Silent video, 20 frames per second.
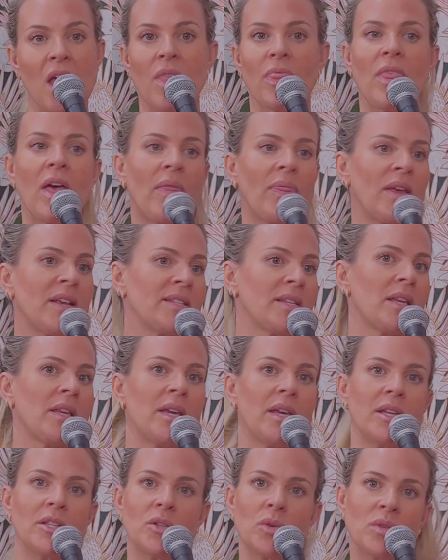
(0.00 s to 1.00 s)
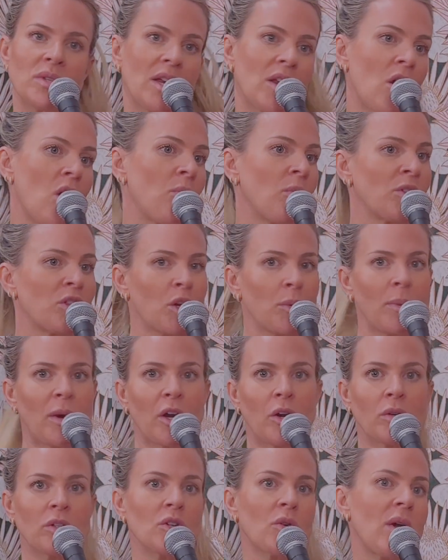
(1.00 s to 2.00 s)
Then they said kids who stayed home with their
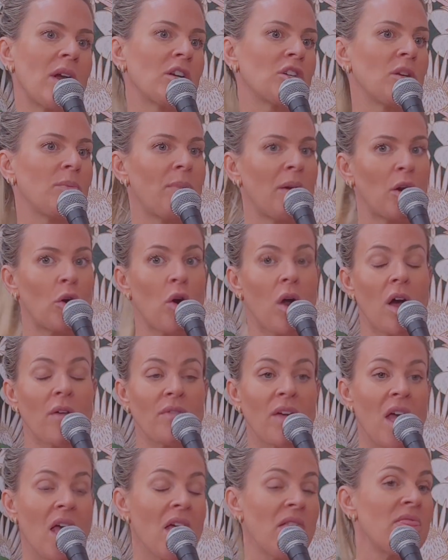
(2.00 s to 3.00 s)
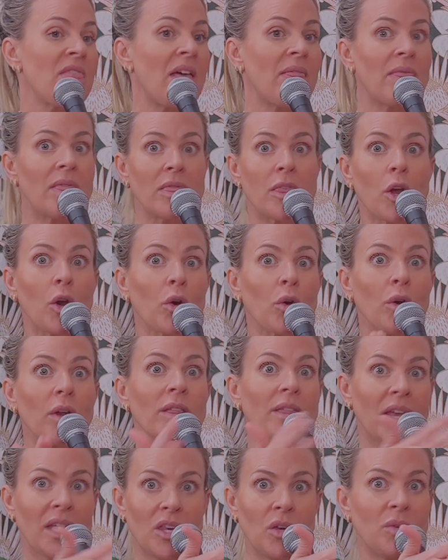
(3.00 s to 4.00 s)
parents are actually better off. Then
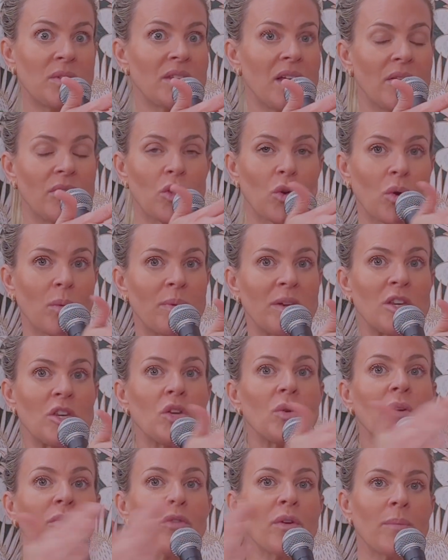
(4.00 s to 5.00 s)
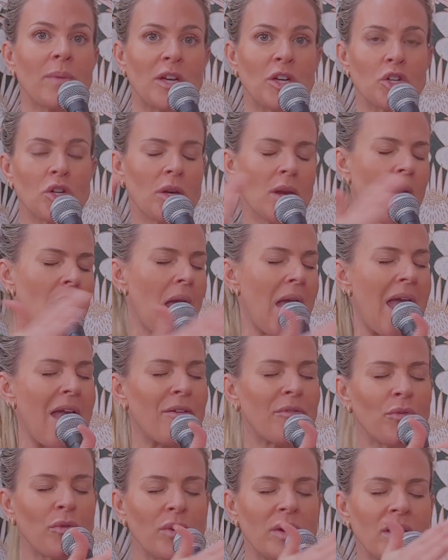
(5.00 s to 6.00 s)
like you said, there will be new information
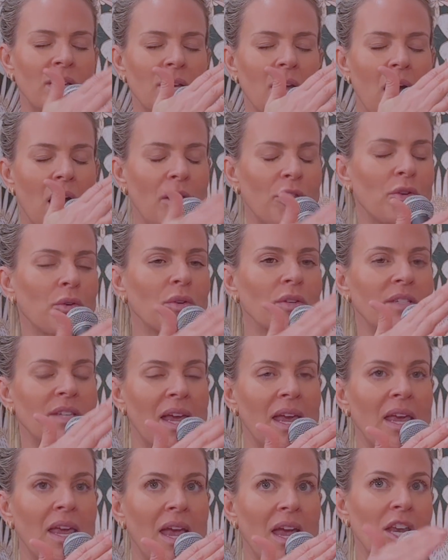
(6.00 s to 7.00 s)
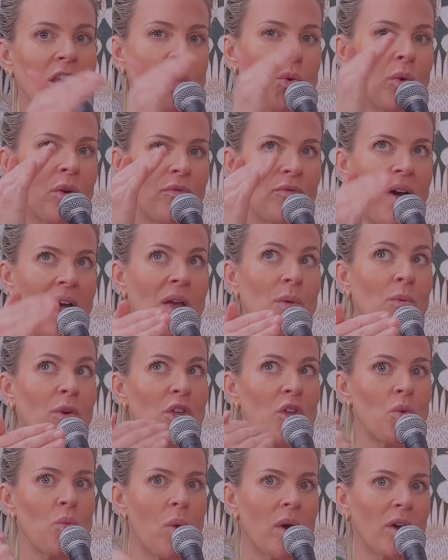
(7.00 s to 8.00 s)
every other day, and you will find what
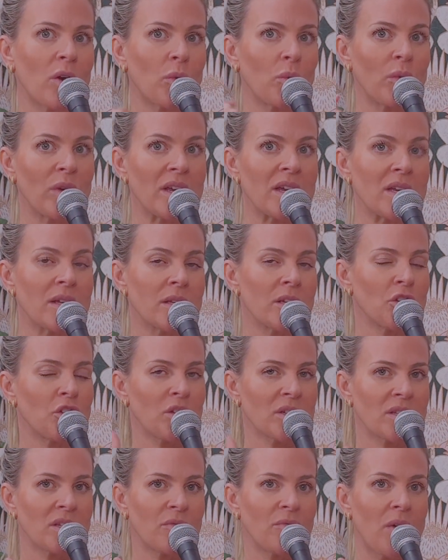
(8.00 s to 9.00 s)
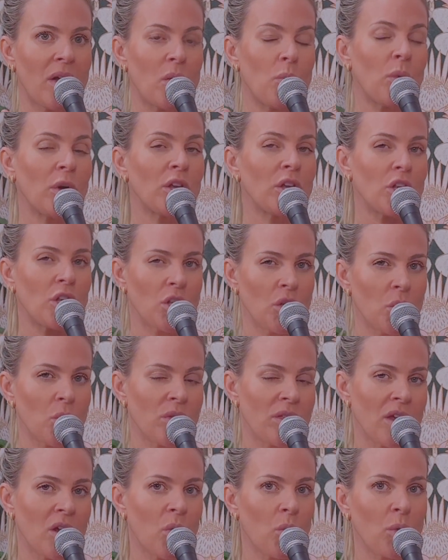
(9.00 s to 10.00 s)
you want to read to justify what you
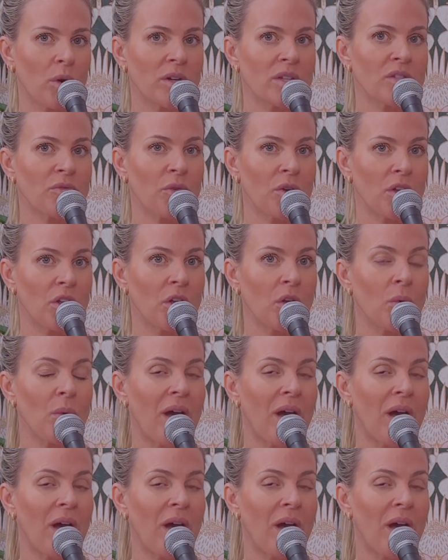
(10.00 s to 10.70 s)
think works for you.